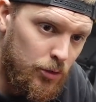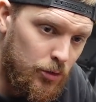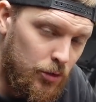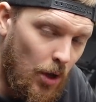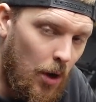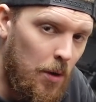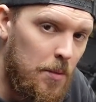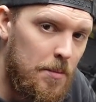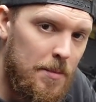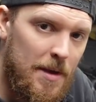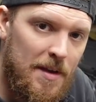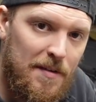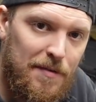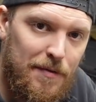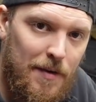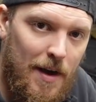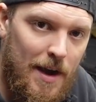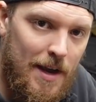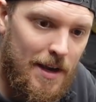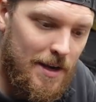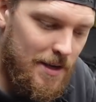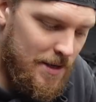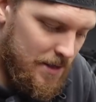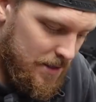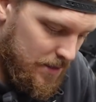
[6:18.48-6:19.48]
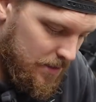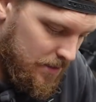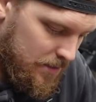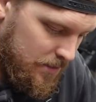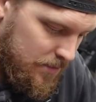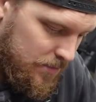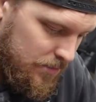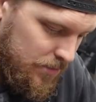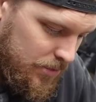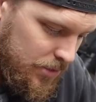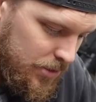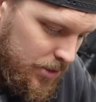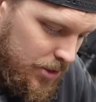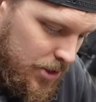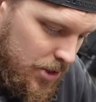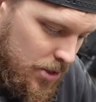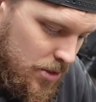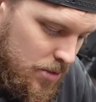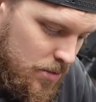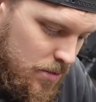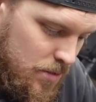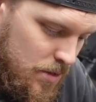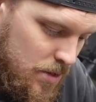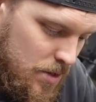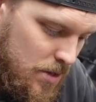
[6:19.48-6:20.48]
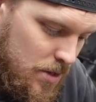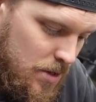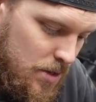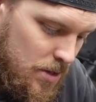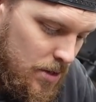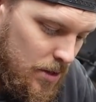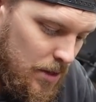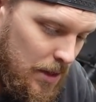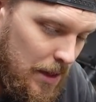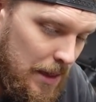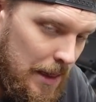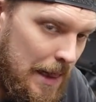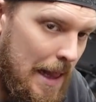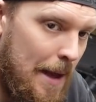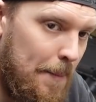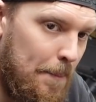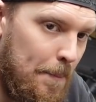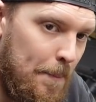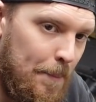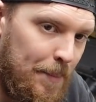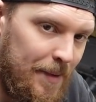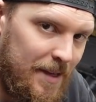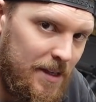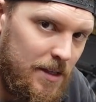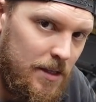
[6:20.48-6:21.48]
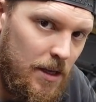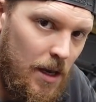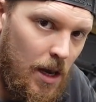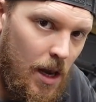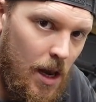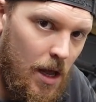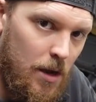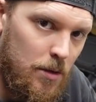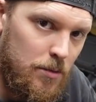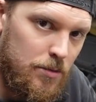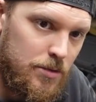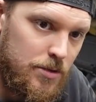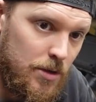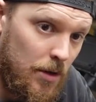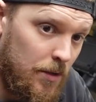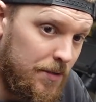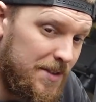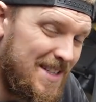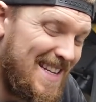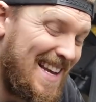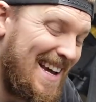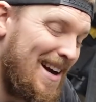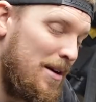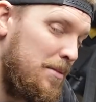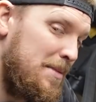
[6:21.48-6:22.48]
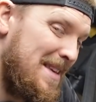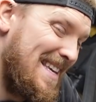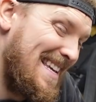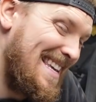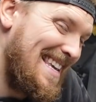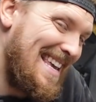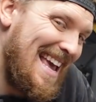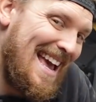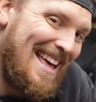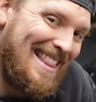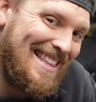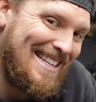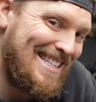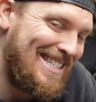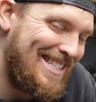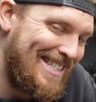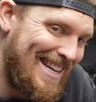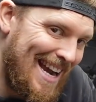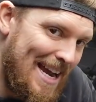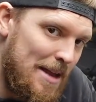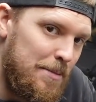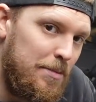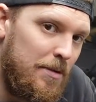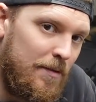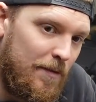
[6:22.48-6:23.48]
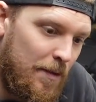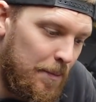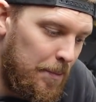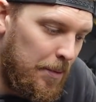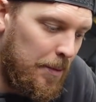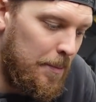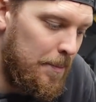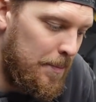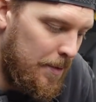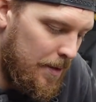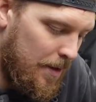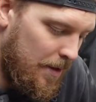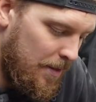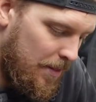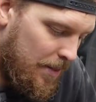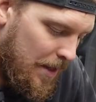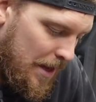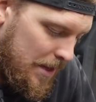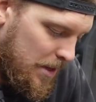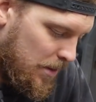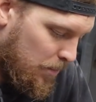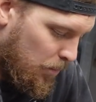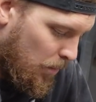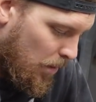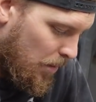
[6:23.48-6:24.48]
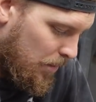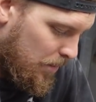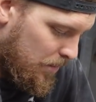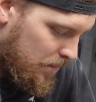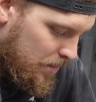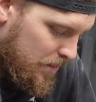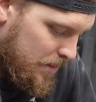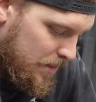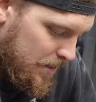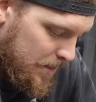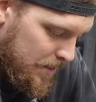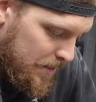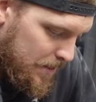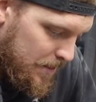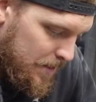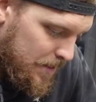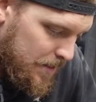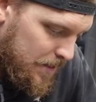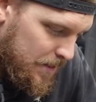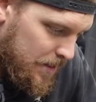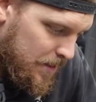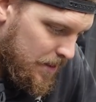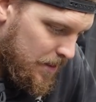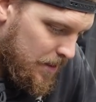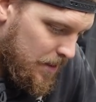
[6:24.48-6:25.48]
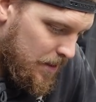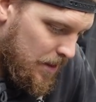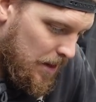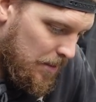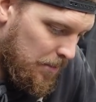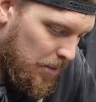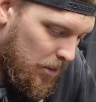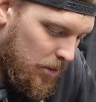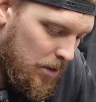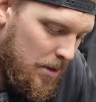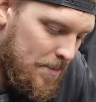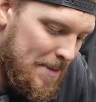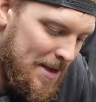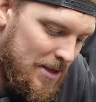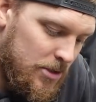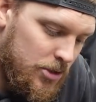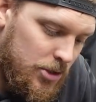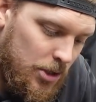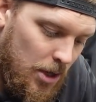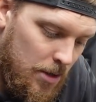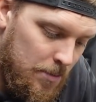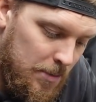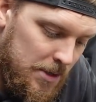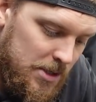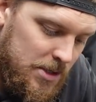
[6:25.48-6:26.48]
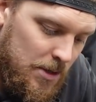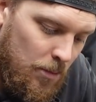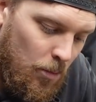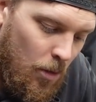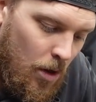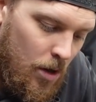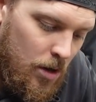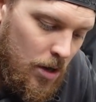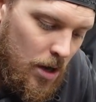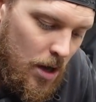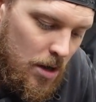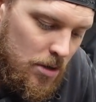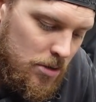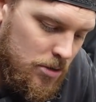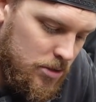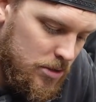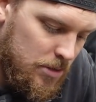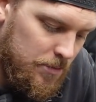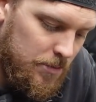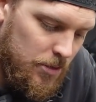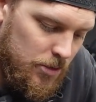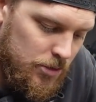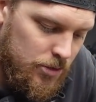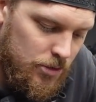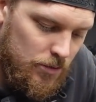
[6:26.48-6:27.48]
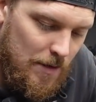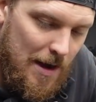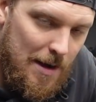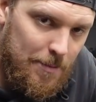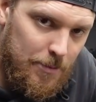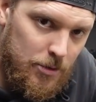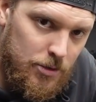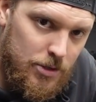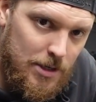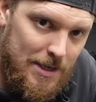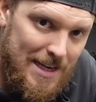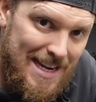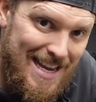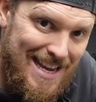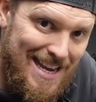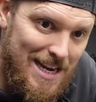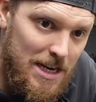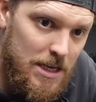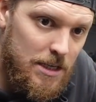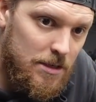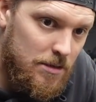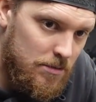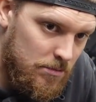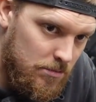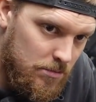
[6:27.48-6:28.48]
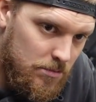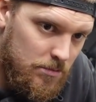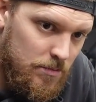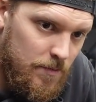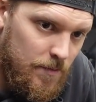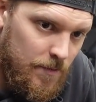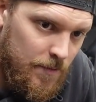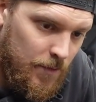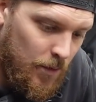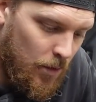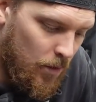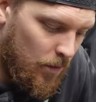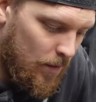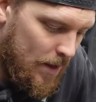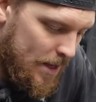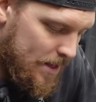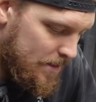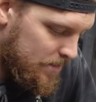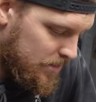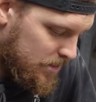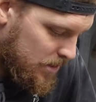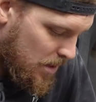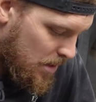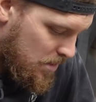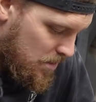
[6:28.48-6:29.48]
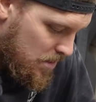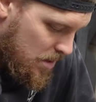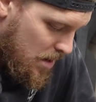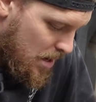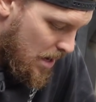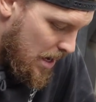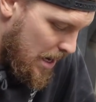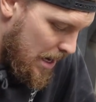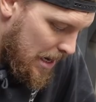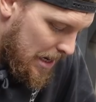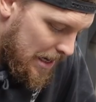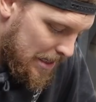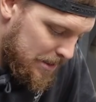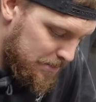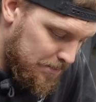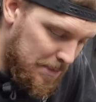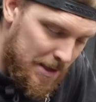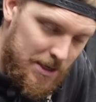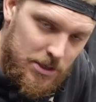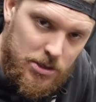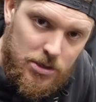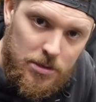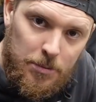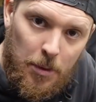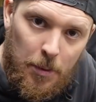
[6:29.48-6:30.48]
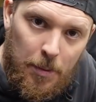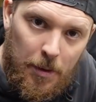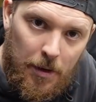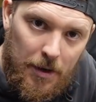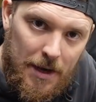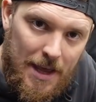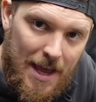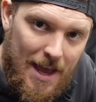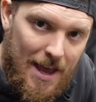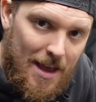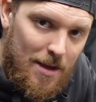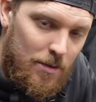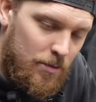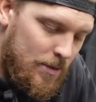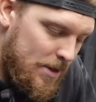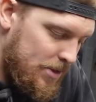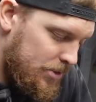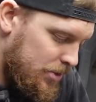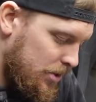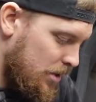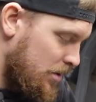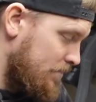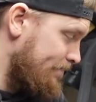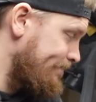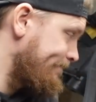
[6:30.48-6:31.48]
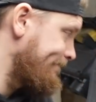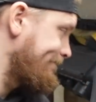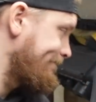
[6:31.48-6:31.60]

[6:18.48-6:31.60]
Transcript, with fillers: don't be afraid to lamp loads on to help you get the shape of the bumper that you want. I'm not going to mix too much in one go because I'm not sure how much I need for it, so let's mix some up on here, which